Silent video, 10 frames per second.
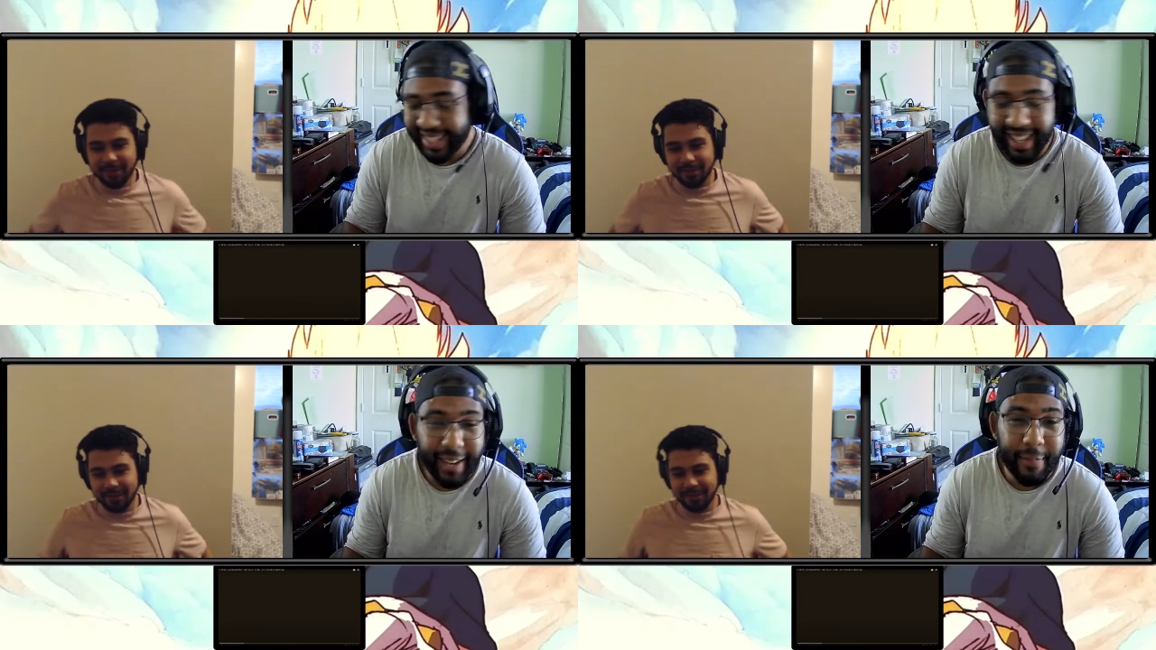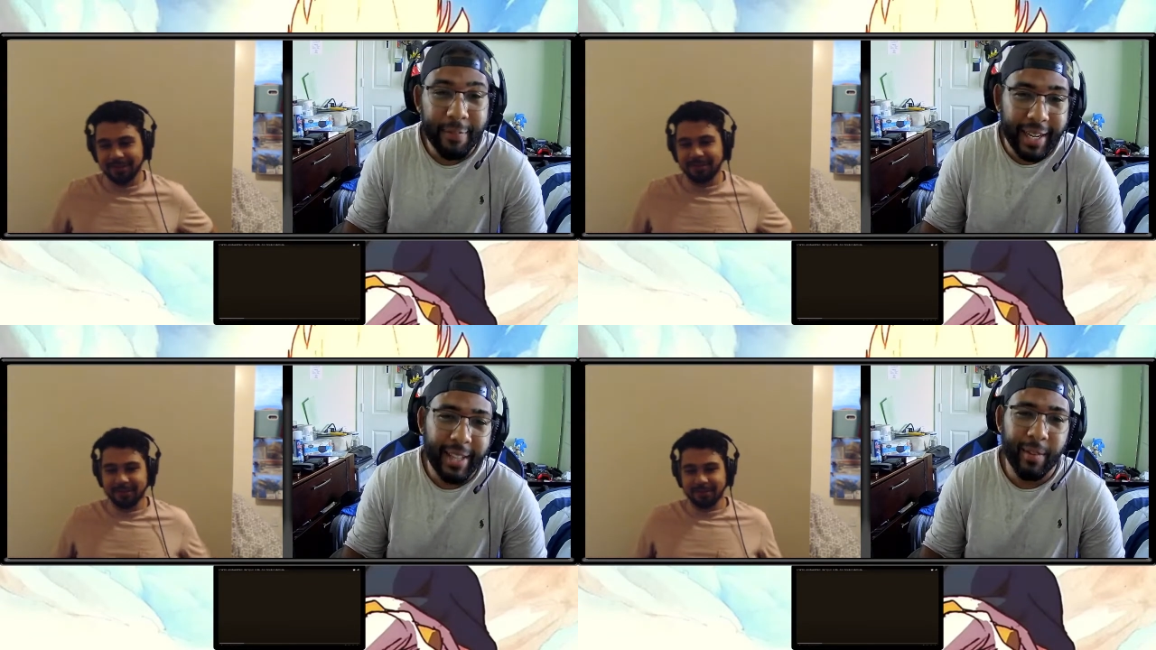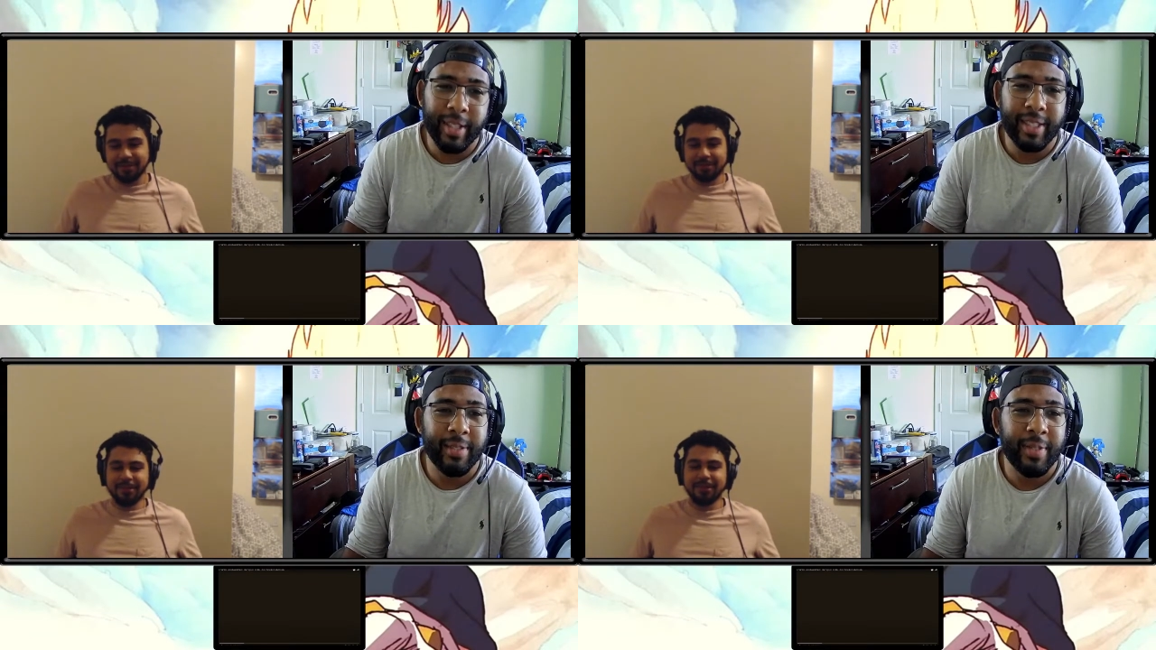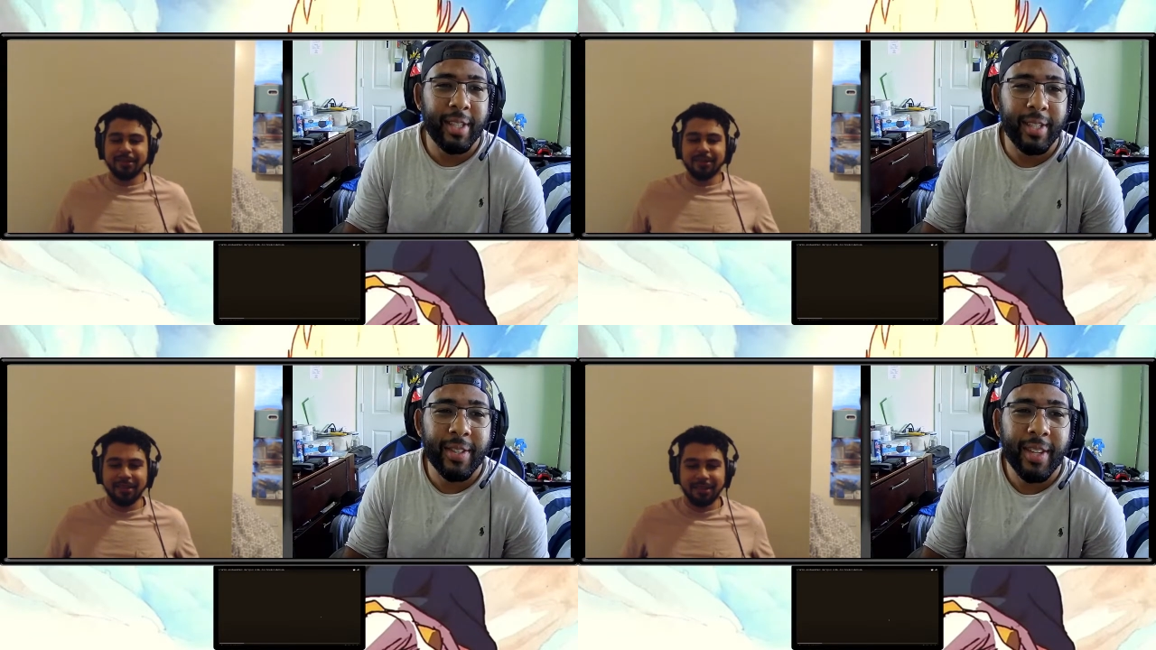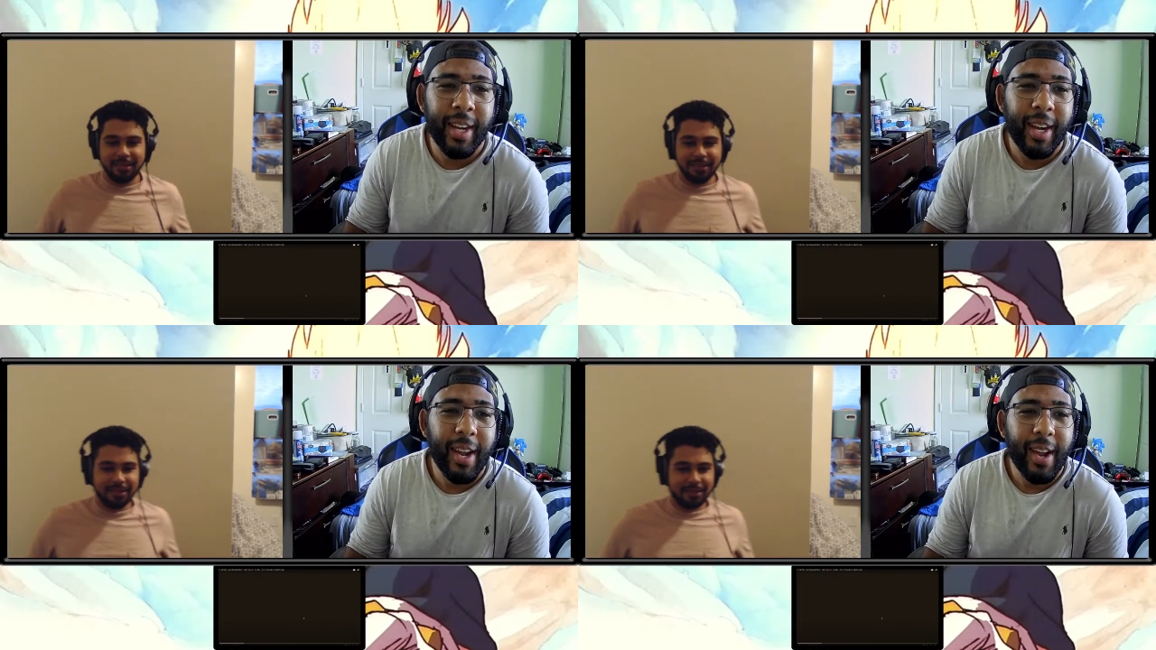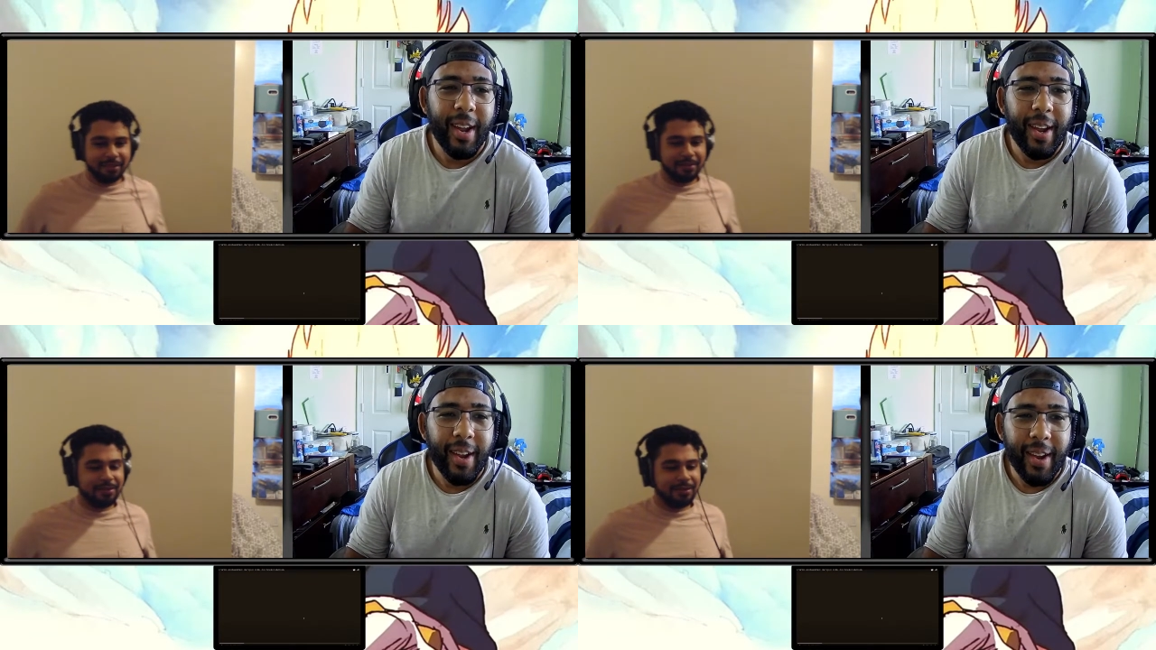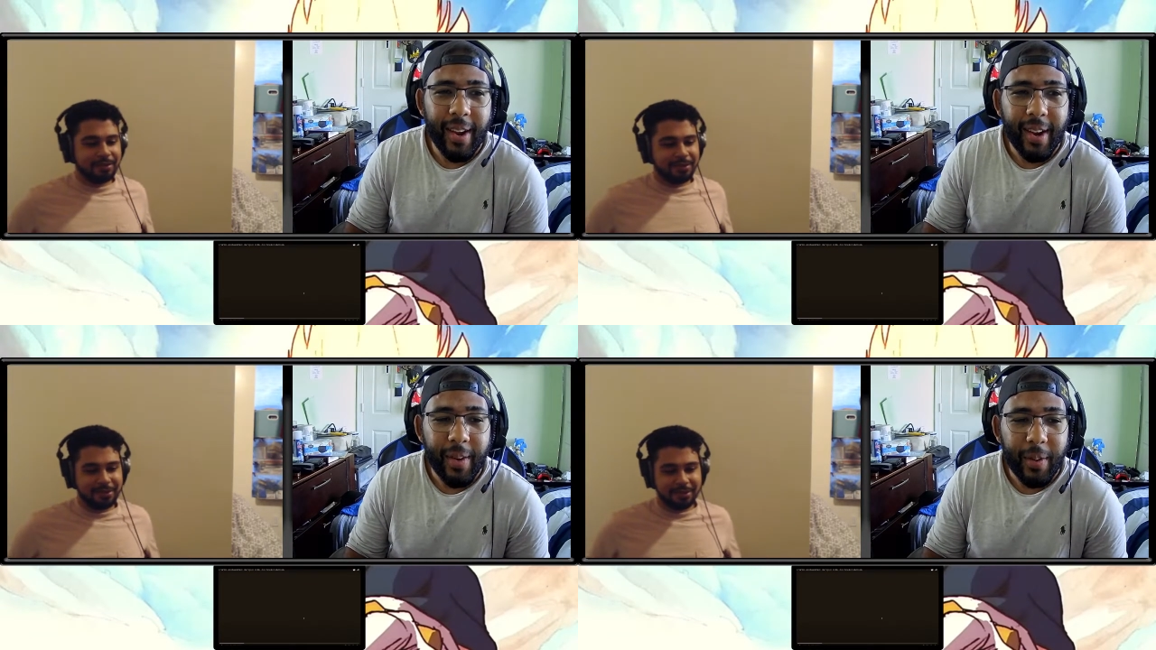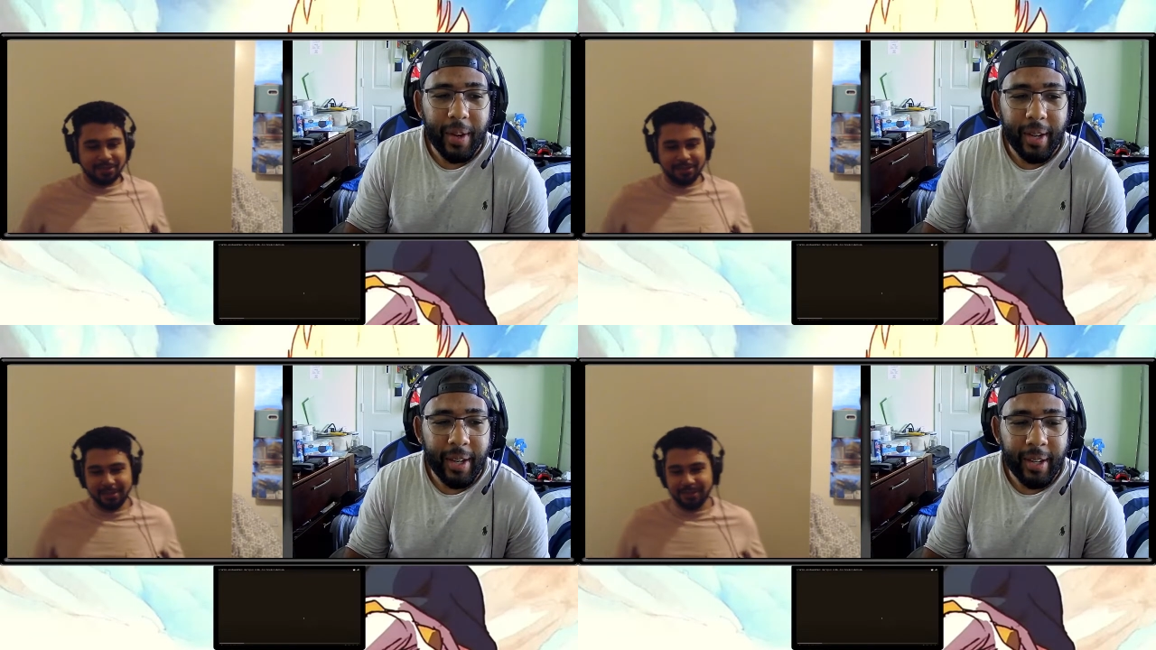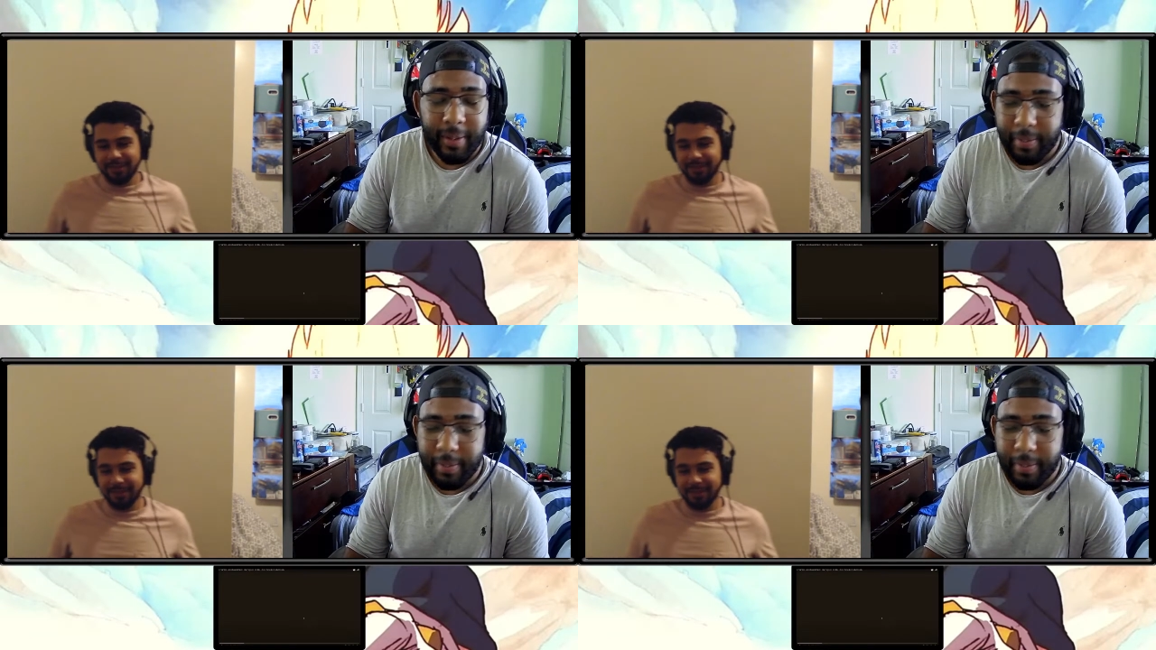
Speaker 1: I could finally watch this video. Um,